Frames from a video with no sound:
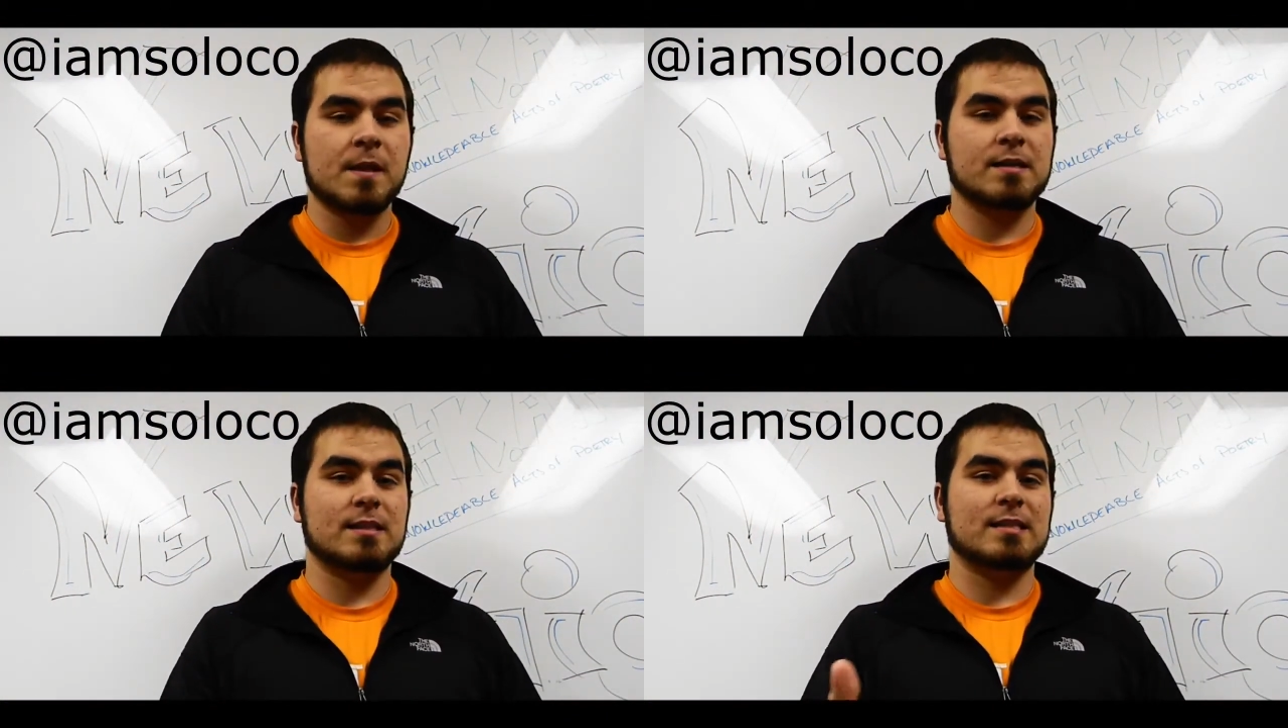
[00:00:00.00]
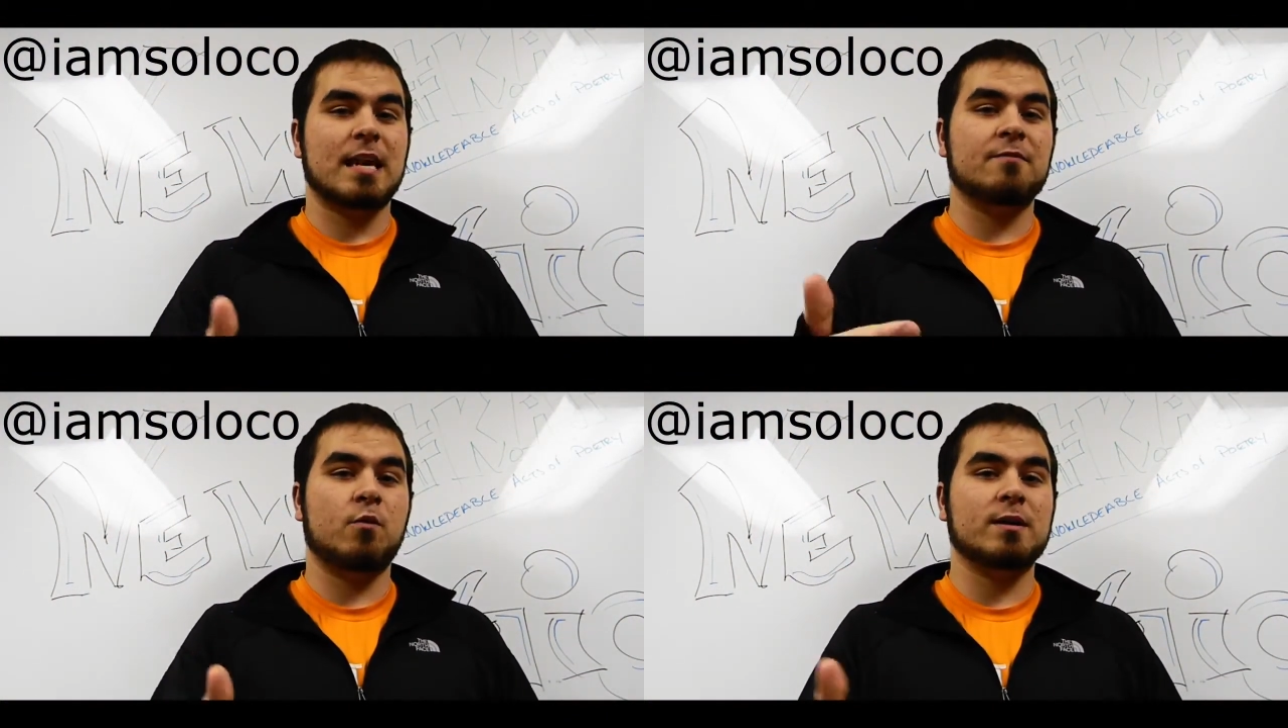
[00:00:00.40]
is the
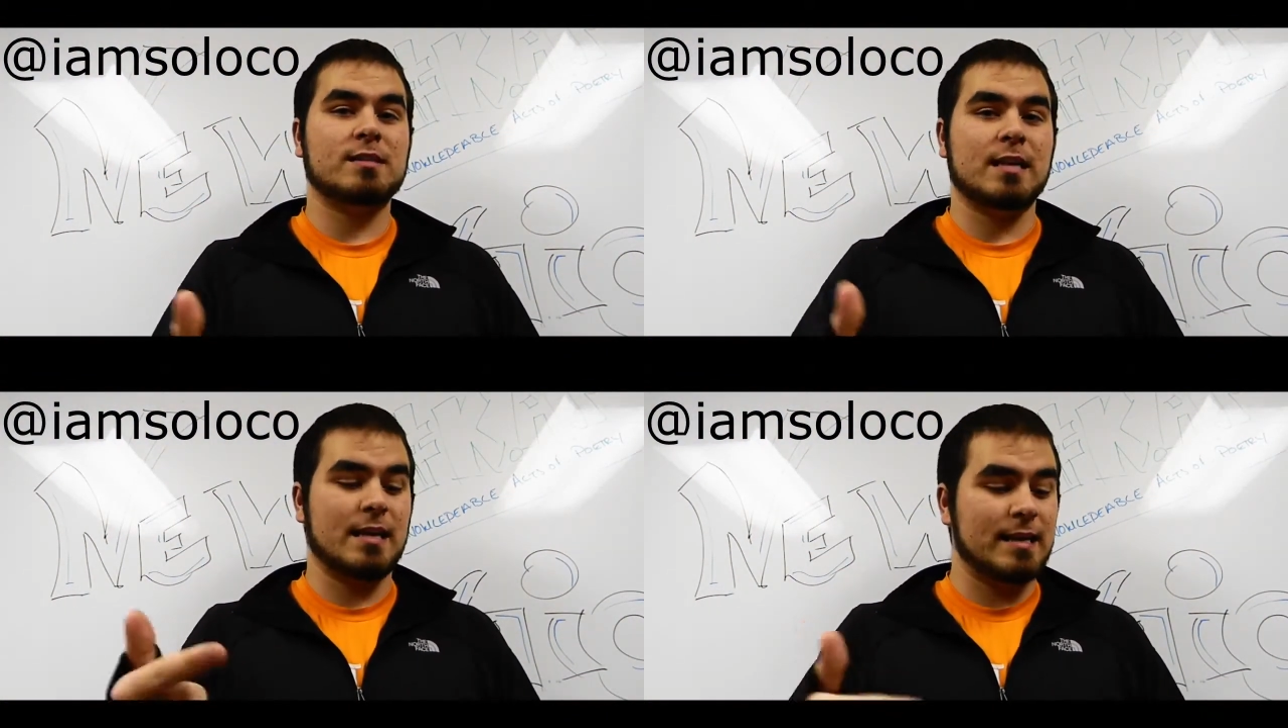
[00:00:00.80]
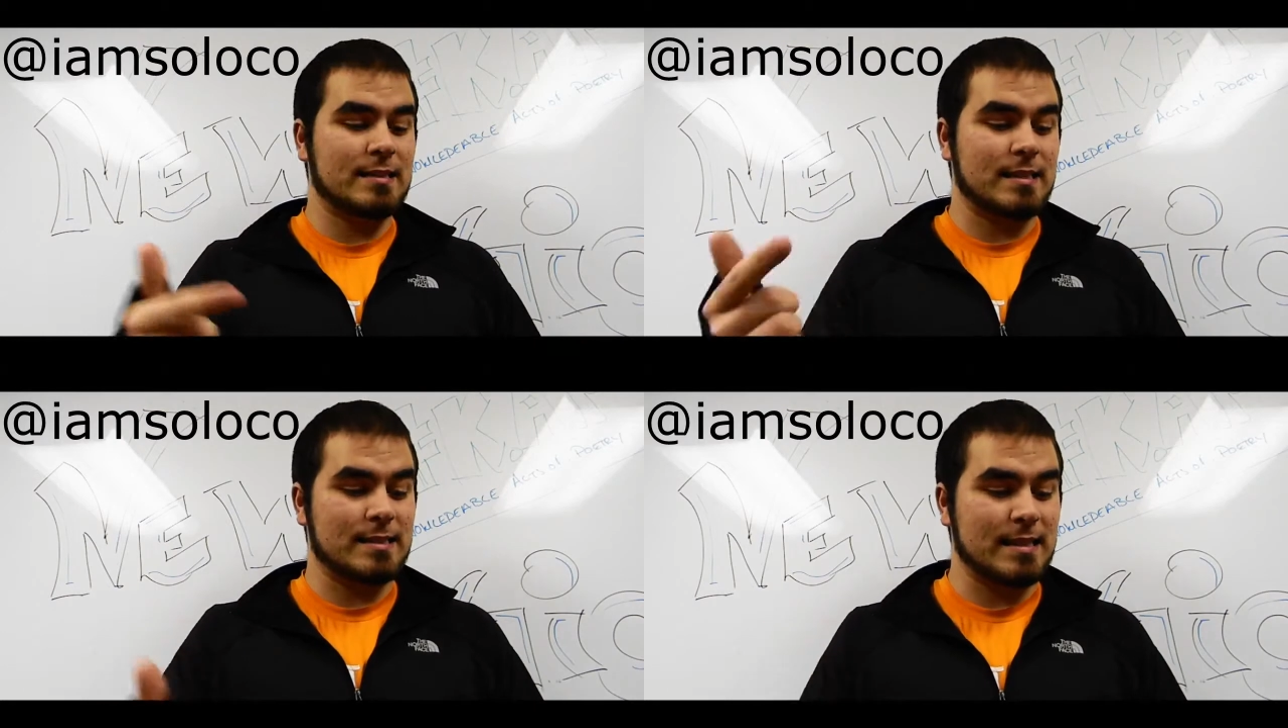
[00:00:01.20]
same voice that
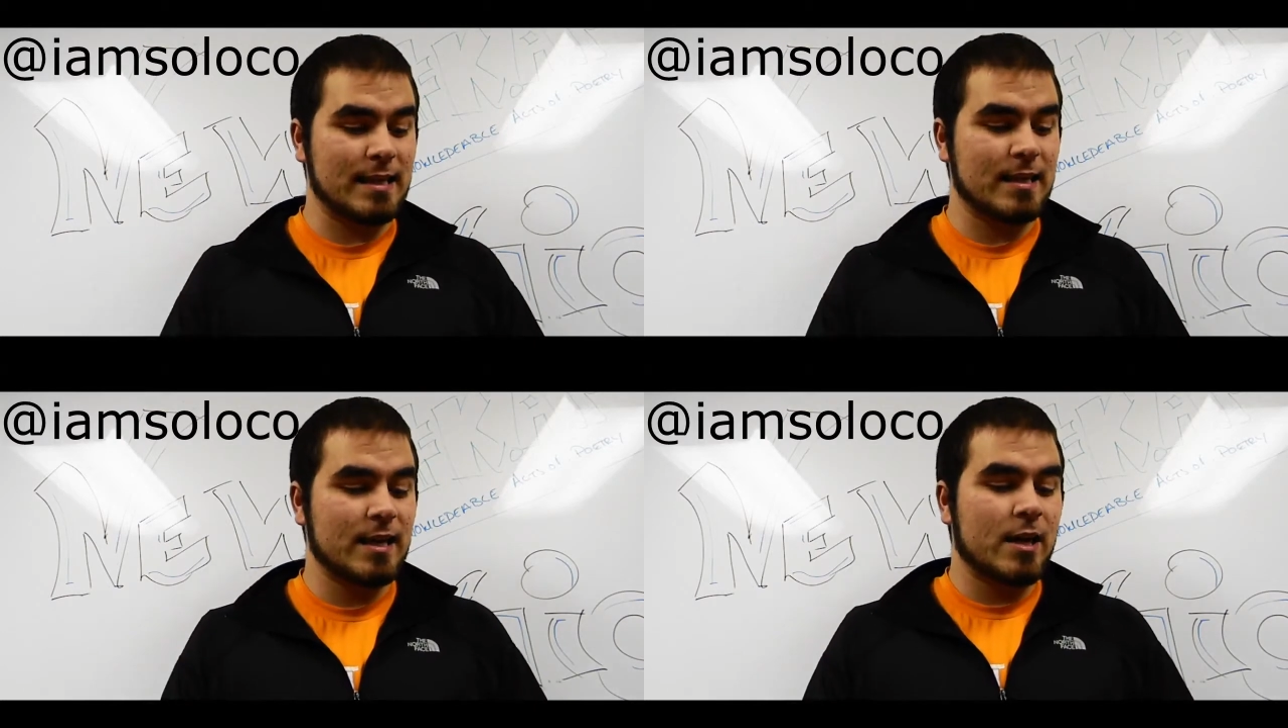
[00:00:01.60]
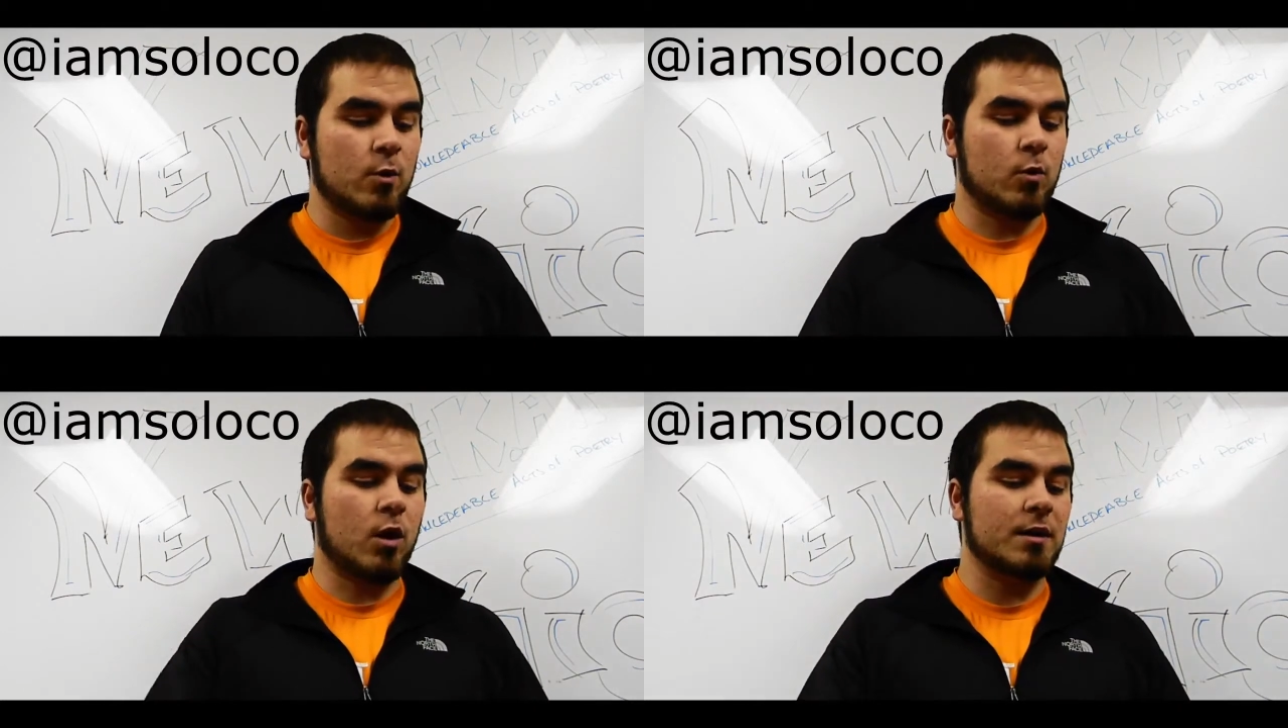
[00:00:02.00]
needs to see
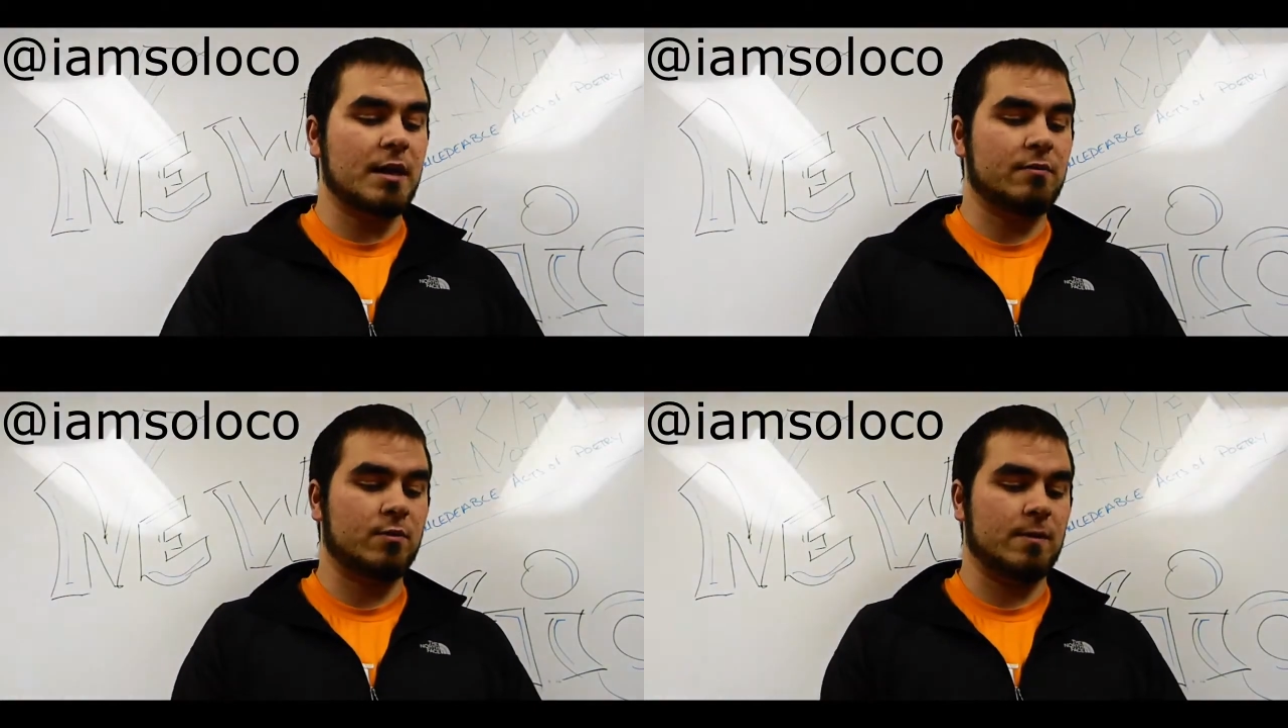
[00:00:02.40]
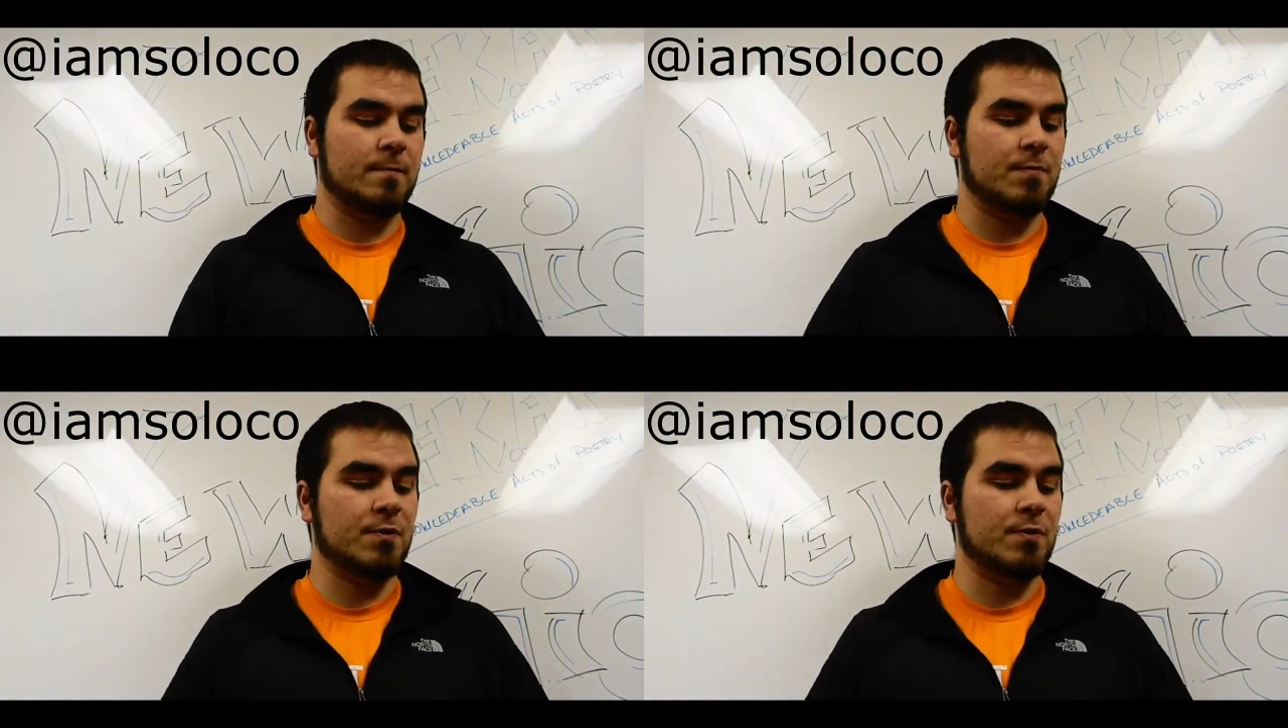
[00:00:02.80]
we're all different.